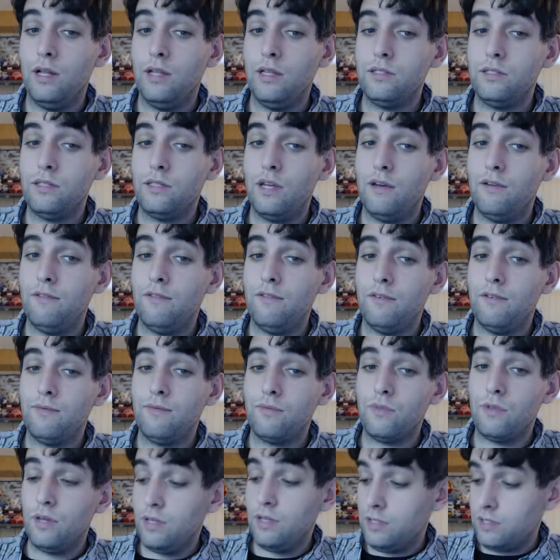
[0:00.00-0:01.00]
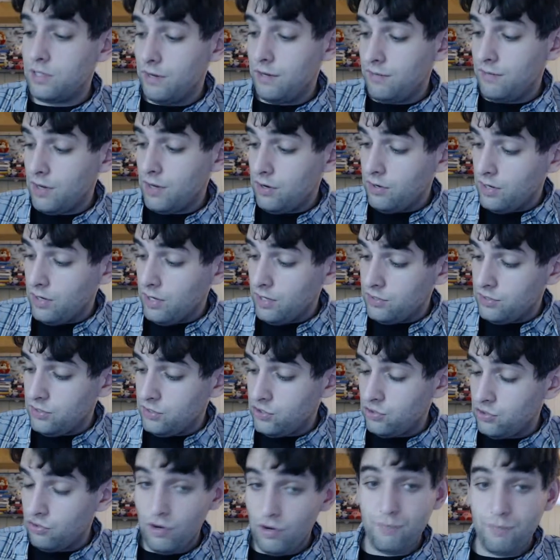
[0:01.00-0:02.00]
let's give there a
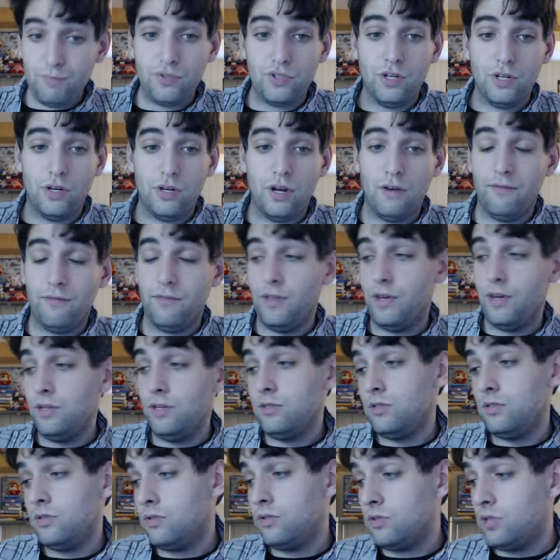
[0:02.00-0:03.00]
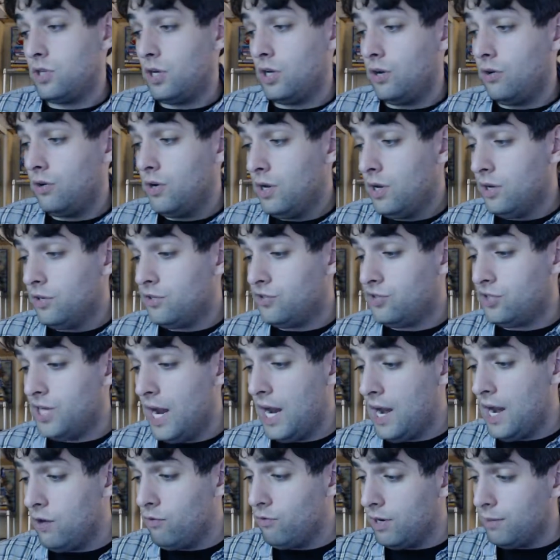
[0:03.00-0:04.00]
description of this. So,
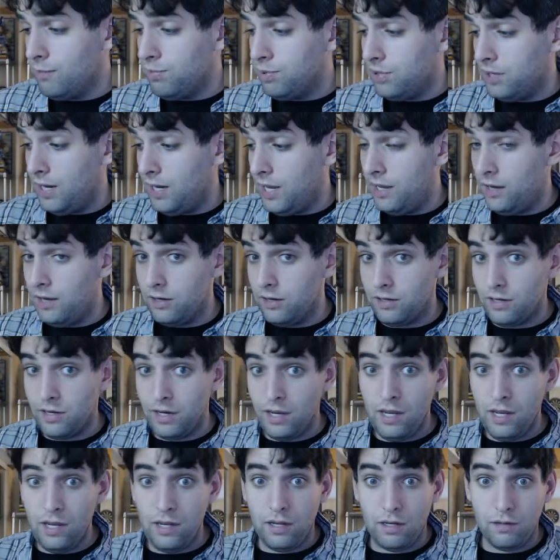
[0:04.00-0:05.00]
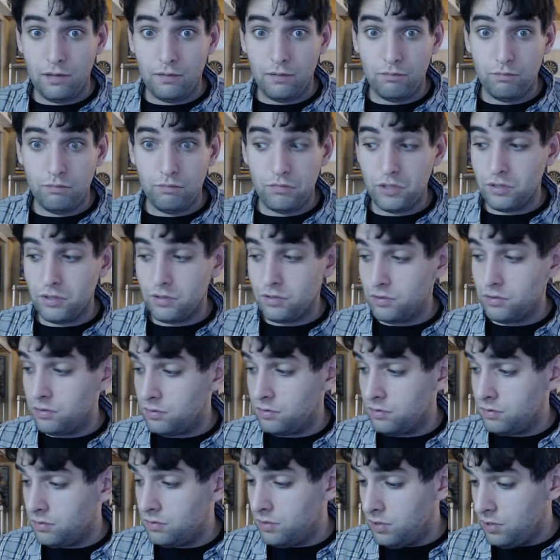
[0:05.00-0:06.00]
shall we play a game?
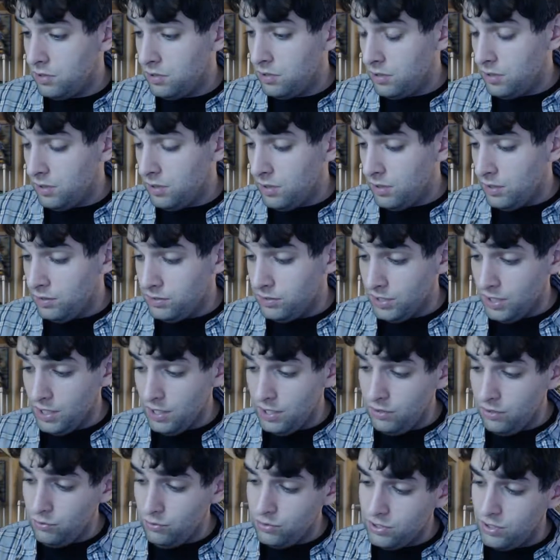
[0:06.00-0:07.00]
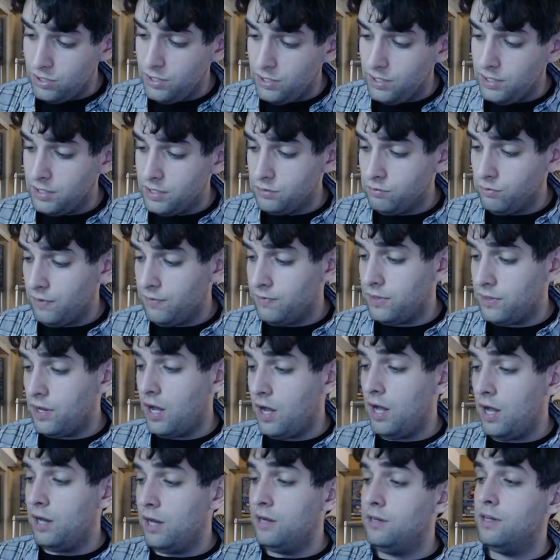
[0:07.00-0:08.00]
Dear looters, with the
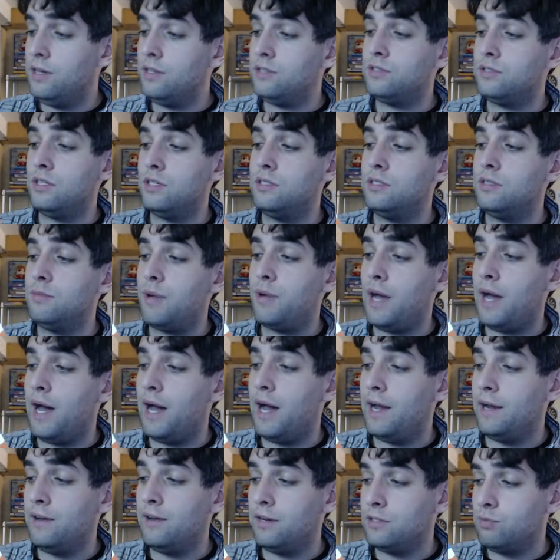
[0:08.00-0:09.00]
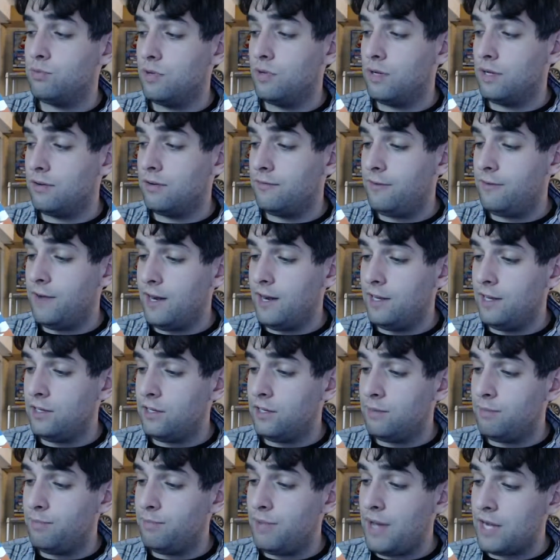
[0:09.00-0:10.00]
holiday season behind us, we can finally
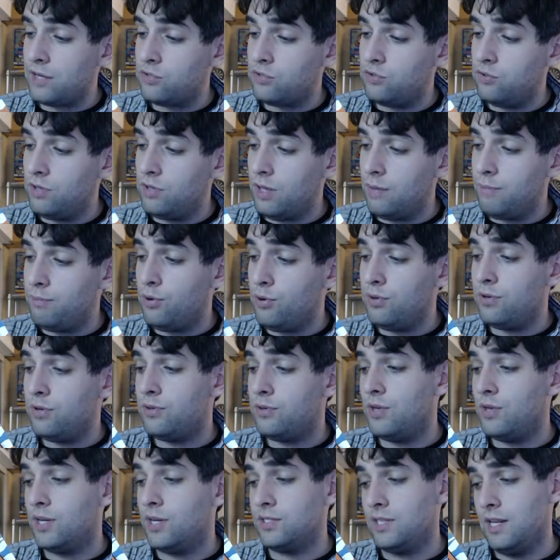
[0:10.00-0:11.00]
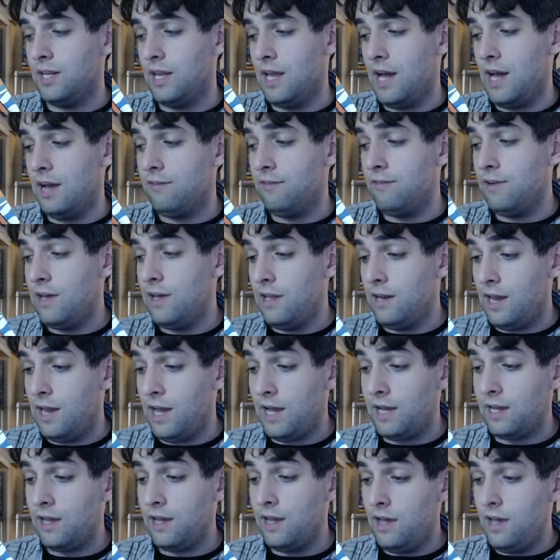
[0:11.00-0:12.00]
get back to the important things in life,
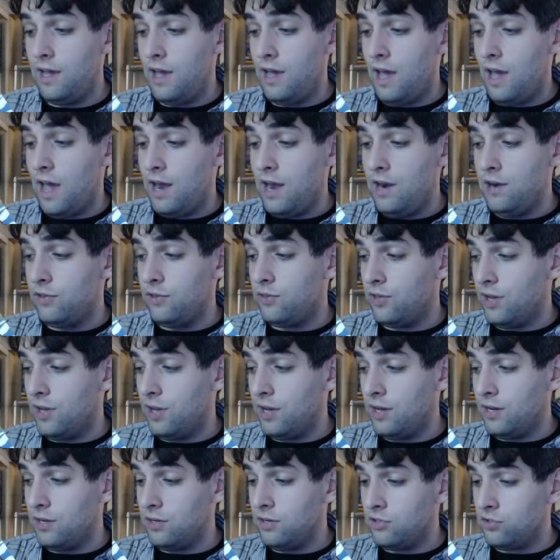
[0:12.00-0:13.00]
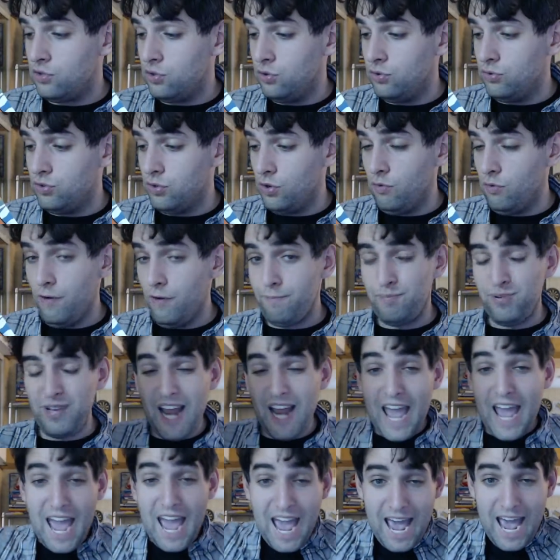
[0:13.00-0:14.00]
like anything to do with
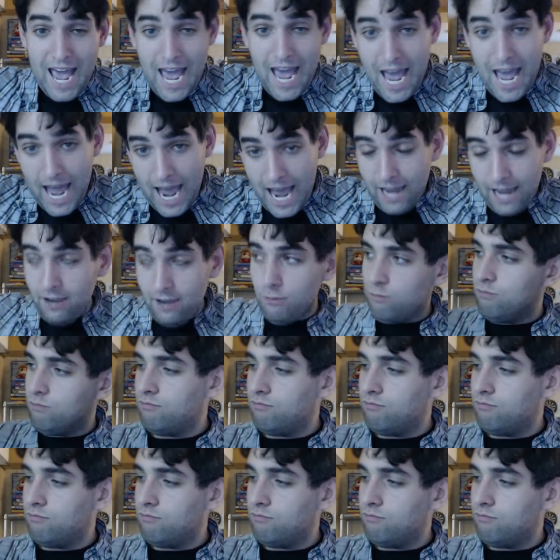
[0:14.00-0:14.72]
play!